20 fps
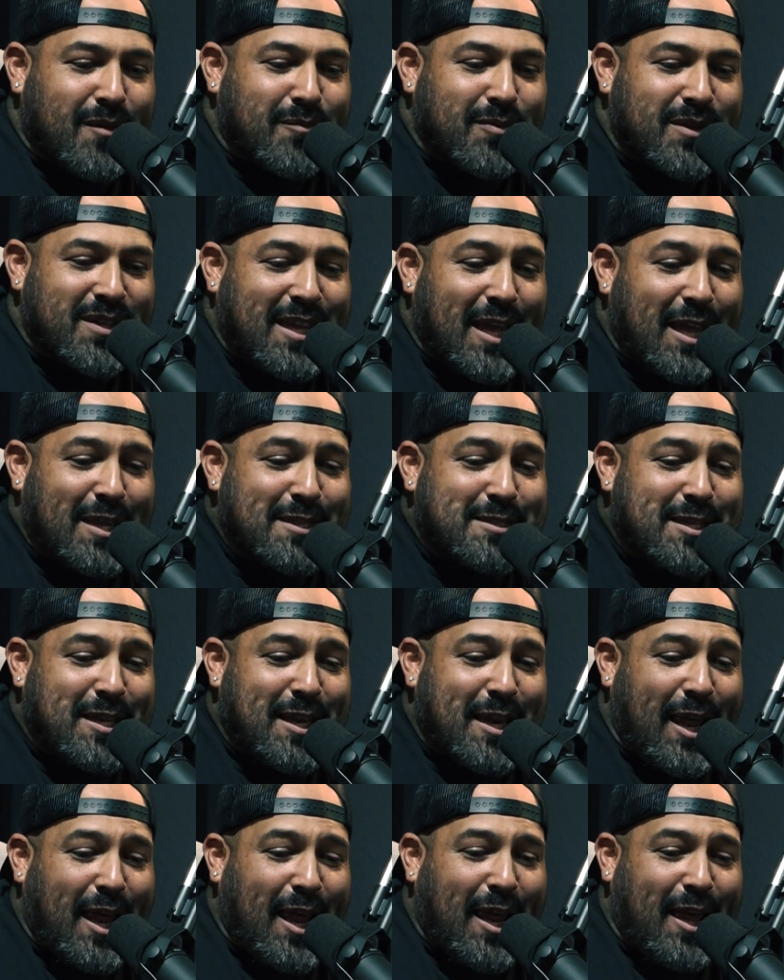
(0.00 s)
Gump. Like, can't
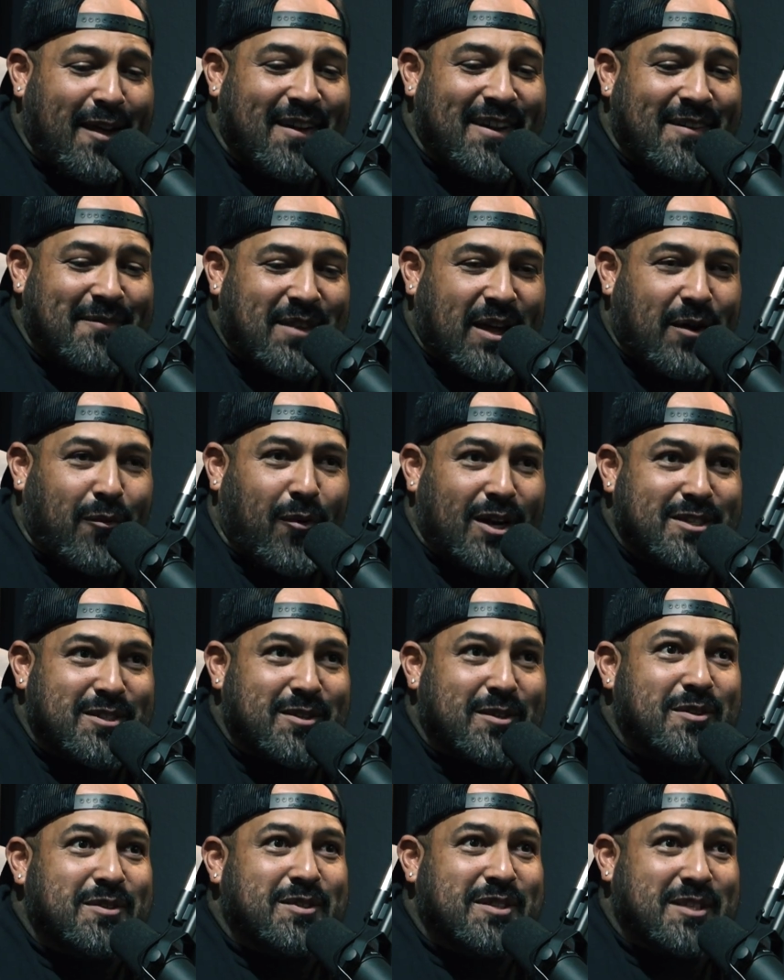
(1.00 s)
sit here. I'm like
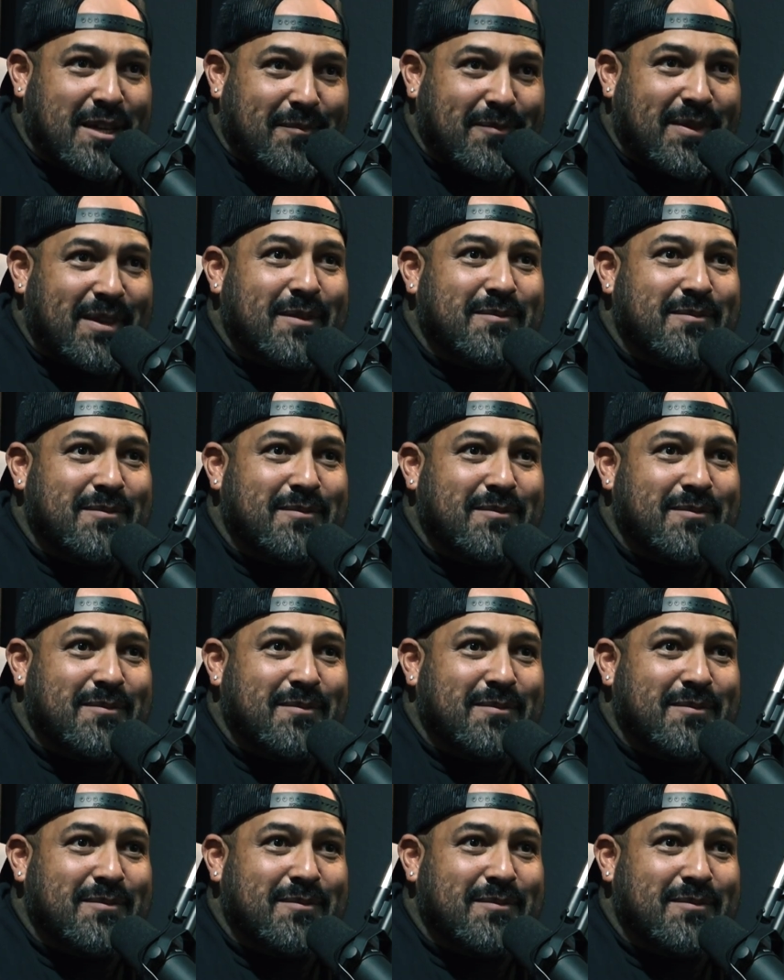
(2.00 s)
watching you go skip